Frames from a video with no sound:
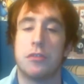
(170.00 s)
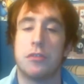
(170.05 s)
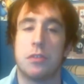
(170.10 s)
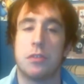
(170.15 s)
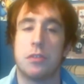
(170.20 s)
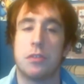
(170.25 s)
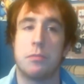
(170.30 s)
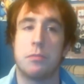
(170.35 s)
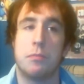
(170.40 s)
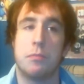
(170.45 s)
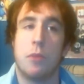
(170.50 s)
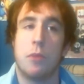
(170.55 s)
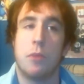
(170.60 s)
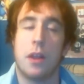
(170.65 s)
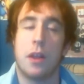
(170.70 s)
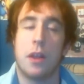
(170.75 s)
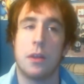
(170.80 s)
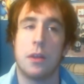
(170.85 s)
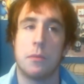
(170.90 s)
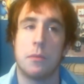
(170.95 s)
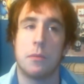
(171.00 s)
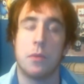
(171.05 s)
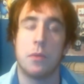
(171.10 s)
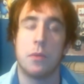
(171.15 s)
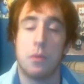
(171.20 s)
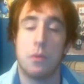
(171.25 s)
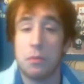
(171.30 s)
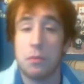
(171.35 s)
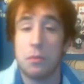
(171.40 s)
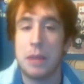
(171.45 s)
with one of
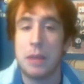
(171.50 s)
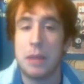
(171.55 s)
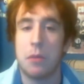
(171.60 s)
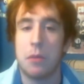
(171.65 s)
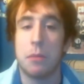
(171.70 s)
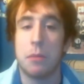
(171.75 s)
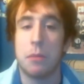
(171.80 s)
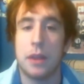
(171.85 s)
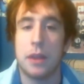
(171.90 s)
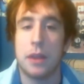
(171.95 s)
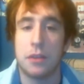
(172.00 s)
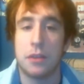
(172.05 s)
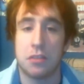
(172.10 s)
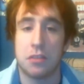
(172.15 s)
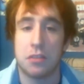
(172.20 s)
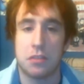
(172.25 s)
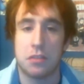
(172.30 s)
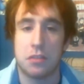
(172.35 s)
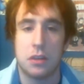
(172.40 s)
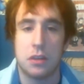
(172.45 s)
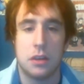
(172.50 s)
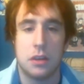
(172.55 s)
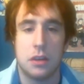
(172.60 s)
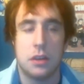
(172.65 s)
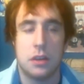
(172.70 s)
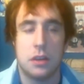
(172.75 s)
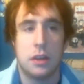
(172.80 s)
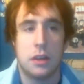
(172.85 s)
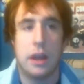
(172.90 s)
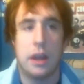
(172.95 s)
them, the main one being just
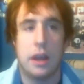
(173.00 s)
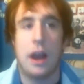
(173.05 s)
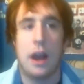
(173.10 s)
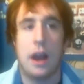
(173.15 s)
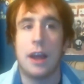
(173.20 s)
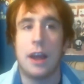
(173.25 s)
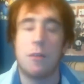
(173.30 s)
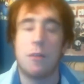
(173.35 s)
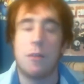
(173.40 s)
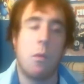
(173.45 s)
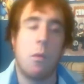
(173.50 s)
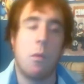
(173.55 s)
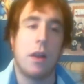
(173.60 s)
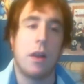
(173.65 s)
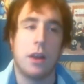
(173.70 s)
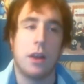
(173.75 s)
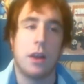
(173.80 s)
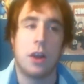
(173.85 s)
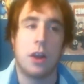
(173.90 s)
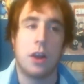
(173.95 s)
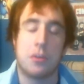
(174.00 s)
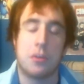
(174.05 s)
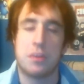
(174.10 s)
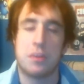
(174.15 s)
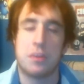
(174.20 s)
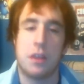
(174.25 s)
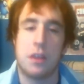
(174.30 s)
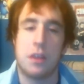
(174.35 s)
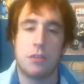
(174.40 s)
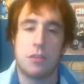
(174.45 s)
I have a one in
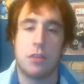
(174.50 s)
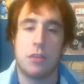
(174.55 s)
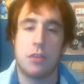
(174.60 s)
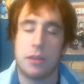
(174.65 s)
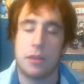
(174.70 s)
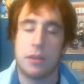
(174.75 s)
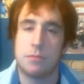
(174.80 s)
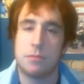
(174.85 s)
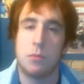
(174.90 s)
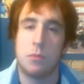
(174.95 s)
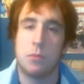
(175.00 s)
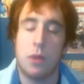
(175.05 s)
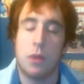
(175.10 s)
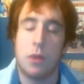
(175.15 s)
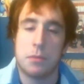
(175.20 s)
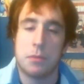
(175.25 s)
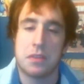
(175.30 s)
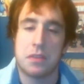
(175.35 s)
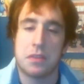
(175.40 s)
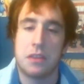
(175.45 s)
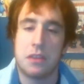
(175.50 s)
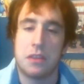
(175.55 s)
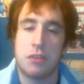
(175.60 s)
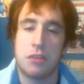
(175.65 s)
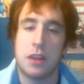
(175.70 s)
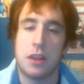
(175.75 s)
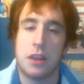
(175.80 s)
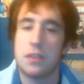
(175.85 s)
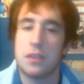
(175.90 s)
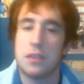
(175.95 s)
hundred percent, like one
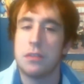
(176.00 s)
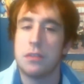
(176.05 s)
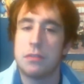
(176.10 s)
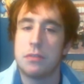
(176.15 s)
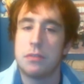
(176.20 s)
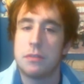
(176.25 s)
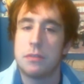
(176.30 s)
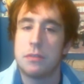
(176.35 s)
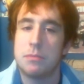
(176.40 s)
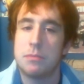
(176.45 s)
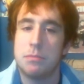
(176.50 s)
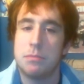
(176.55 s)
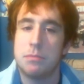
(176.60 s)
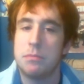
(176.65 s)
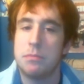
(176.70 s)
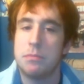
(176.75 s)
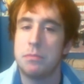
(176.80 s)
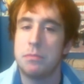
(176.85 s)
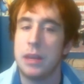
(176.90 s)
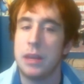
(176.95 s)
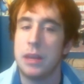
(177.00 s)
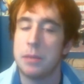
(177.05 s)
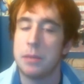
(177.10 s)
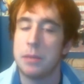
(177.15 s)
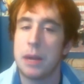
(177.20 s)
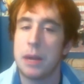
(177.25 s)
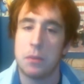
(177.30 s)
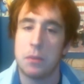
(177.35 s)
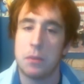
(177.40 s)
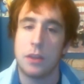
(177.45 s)
percent chance of being
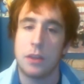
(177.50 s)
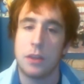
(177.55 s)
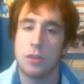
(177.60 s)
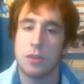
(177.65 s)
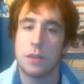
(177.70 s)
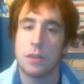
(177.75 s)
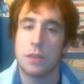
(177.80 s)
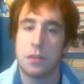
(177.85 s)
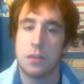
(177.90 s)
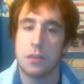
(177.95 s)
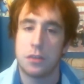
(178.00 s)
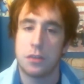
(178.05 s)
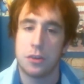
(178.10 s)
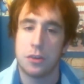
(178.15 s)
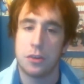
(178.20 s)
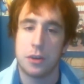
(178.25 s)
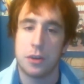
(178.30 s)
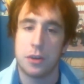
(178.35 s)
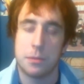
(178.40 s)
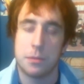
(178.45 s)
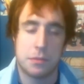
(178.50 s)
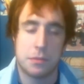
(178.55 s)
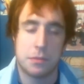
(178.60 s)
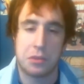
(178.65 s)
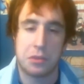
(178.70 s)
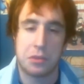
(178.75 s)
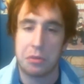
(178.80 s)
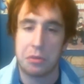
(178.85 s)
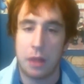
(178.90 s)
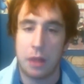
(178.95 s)
a paraplegic if the surgery
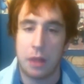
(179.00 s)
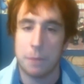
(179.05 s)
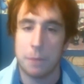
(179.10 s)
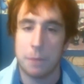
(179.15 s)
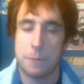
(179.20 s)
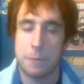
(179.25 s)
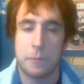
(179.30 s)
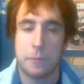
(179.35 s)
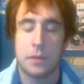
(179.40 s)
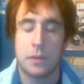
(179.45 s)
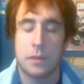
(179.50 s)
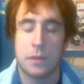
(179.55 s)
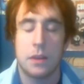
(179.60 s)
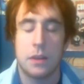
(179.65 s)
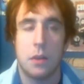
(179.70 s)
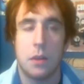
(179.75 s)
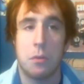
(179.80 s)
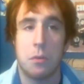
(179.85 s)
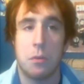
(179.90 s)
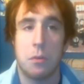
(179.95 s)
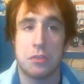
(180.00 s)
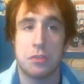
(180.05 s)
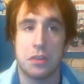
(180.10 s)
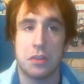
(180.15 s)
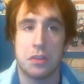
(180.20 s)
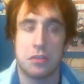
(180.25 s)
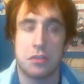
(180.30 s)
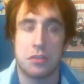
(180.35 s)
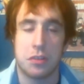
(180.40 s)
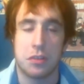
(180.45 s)
screws up, which
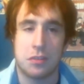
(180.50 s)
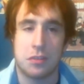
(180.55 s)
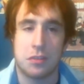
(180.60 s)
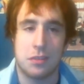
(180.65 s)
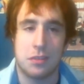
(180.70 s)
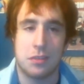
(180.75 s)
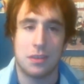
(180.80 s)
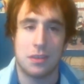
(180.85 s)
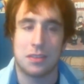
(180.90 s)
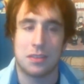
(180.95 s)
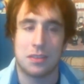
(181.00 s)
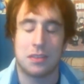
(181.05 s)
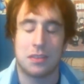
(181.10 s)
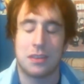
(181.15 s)
is just a